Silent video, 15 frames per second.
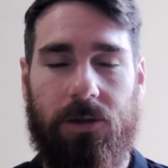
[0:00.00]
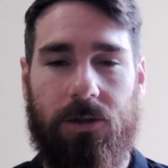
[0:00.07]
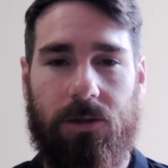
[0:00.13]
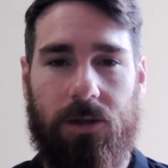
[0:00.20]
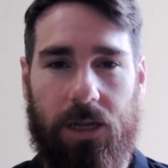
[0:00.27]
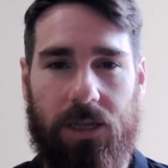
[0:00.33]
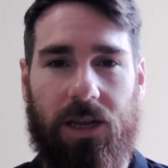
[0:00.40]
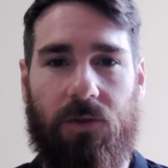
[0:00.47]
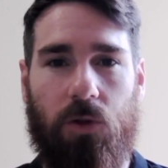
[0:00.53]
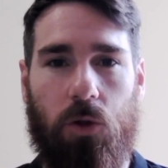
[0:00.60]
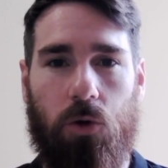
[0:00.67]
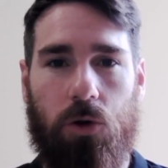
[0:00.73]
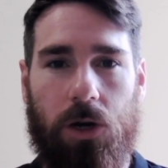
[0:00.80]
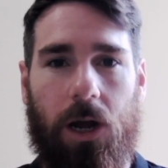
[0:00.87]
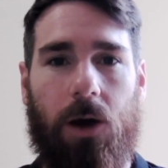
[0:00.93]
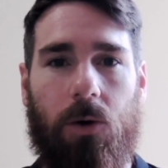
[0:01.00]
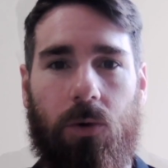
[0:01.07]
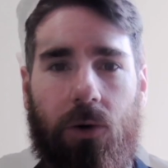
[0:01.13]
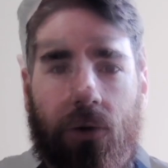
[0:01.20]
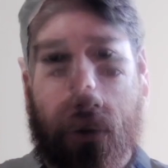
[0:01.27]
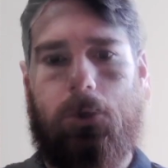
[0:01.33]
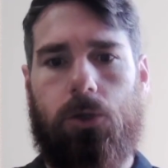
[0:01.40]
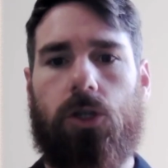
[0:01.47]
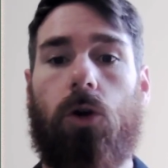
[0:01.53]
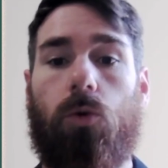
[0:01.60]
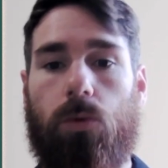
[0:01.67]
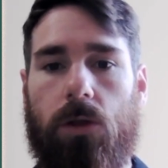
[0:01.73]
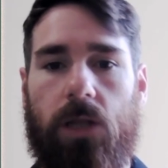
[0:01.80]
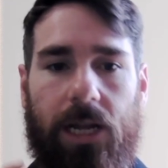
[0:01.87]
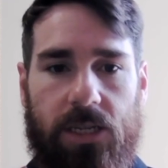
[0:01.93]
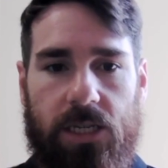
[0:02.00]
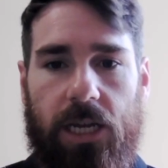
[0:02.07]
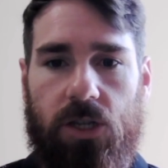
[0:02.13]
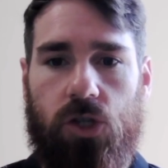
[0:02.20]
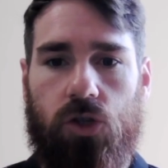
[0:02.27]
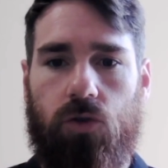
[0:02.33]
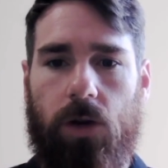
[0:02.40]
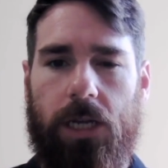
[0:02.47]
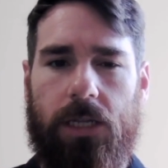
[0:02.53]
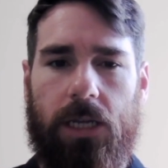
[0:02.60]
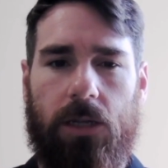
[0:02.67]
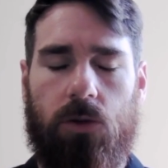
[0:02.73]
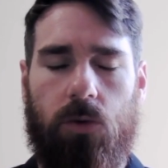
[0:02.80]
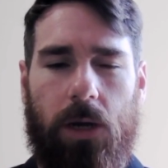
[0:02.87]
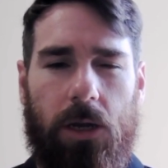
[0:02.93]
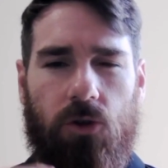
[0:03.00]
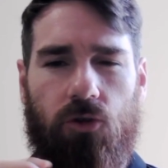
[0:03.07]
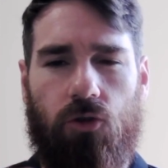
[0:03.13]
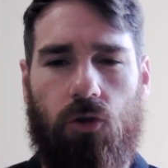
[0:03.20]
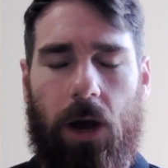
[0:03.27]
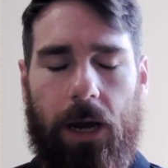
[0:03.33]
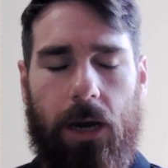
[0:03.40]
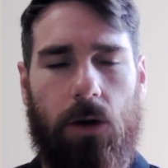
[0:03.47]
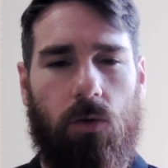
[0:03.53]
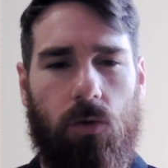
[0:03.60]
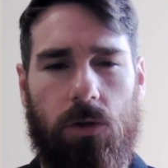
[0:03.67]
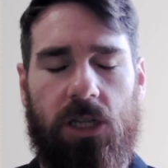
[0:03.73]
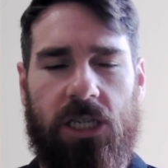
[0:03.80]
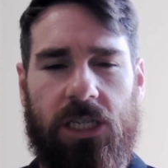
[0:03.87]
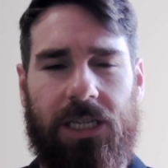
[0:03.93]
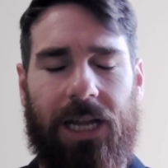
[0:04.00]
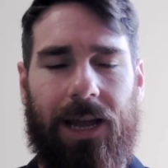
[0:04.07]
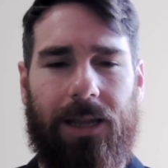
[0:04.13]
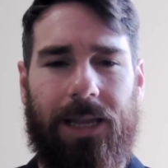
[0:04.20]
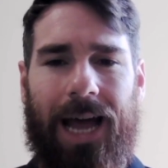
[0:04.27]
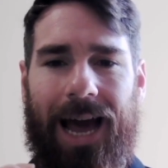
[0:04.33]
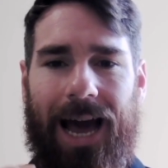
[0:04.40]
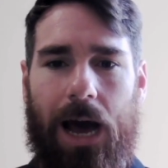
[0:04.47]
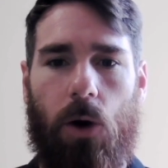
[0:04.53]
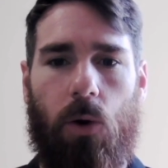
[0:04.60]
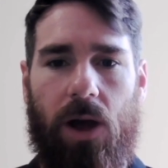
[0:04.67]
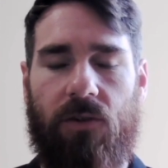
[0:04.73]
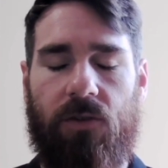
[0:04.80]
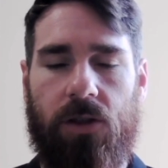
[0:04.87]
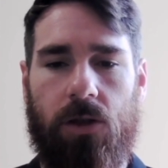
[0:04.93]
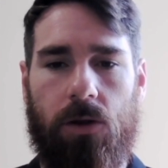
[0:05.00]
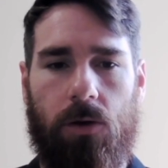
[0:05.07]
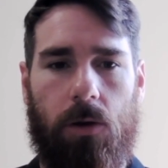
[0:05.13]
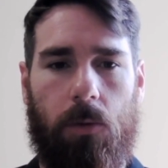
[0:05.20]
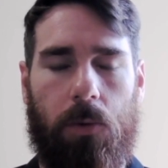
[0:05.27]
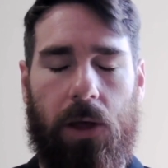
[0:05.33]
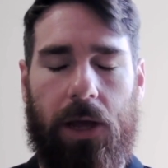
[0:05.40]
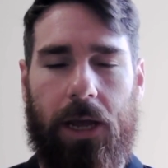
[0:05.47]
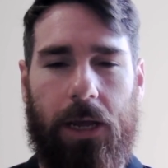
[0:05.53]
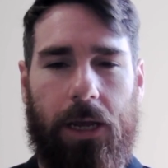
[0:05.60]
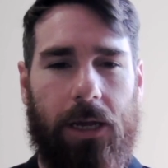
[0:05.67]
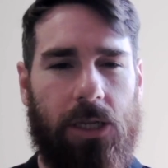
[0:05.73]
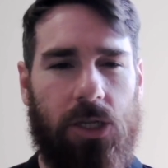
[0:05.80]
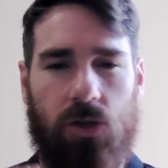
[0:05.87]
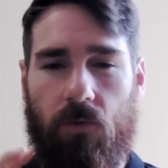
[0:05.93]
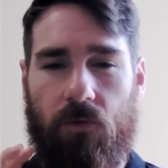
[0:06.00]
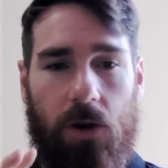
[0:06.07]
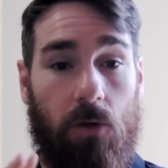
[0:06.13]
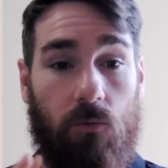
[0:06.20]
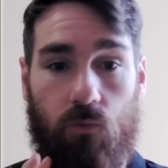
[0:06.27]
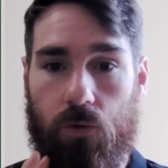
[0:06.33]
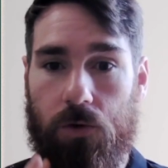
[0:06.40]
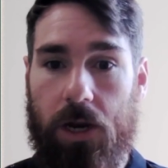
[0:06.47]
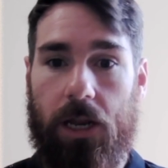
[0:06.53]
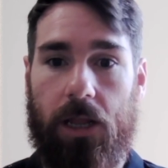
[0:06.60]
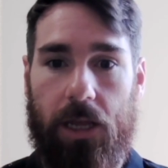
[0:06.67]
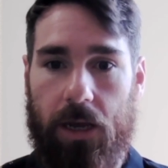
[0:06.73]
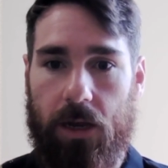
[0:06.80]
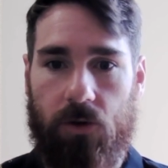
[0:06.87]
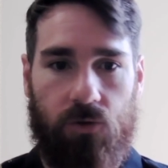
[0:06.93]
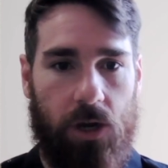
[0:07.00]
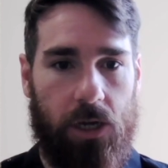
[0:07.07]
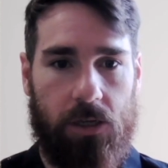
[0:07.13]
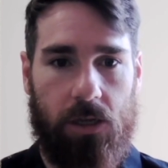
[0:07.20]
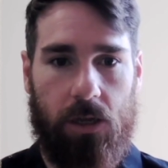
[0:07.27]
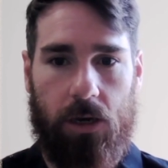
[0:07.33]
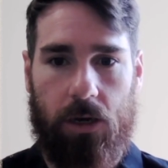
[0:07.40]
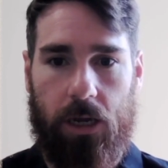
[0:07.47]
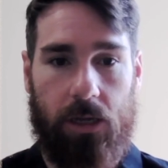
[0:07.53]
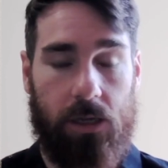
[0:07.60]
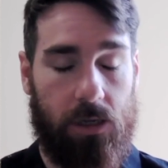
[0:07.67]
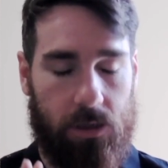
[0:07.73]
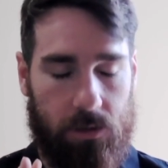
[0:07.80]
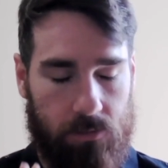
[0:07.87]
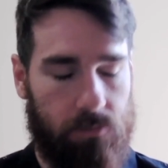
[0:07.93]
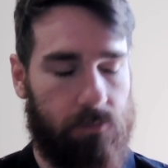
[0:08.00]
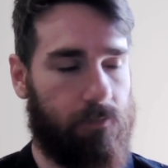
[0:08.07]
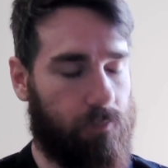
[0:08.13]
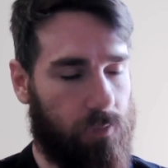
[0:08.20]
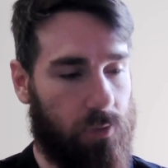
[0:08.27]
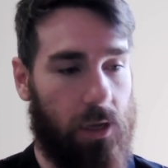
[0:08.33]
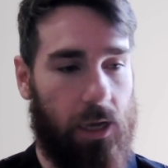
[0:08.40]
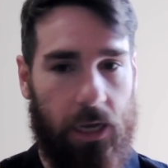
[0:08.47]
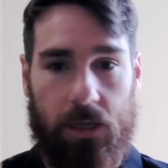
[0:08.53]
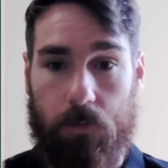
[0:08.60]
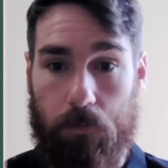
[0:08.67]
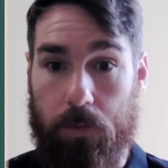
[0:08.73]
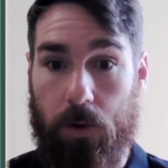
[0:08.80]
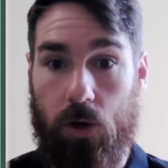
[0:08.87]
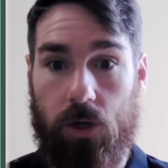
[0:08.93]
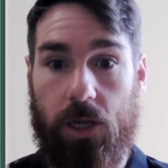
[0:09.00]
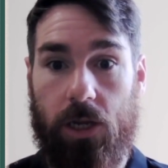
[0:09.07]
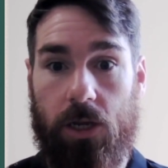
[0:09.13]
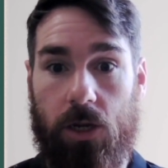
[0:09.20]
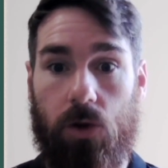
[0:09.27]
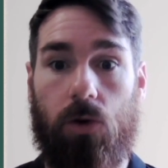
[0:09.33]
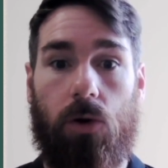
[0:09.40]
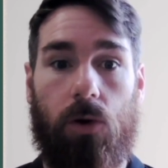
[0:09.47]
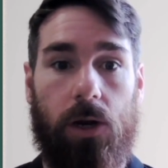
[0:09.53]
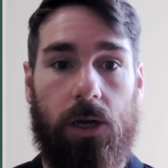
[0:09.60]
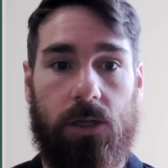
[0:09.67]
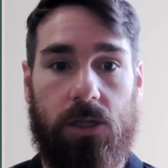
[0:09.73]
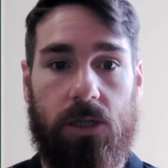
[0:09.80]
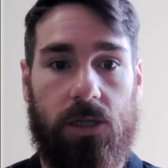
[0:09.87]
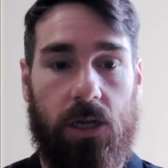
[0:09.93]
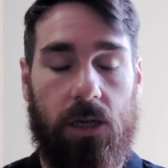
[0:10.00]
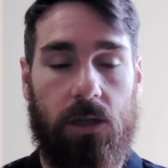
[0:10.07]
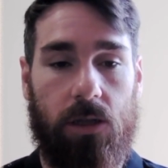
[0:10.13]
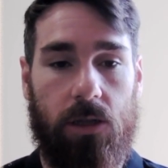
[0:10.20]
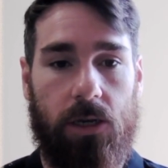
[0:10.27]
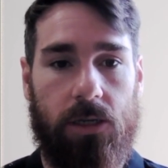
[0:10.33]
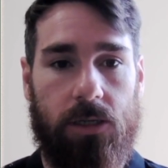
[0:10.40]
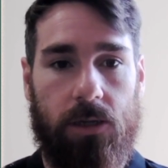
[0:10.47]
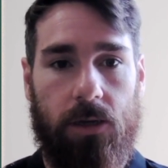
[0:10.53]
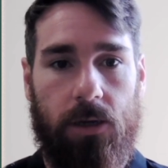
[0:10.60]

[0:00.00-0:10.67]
Let's have a look now. So let's get straight into it and try and understand how Everton are playing. It's something I'm really interested in. It's bloody curious to say the least.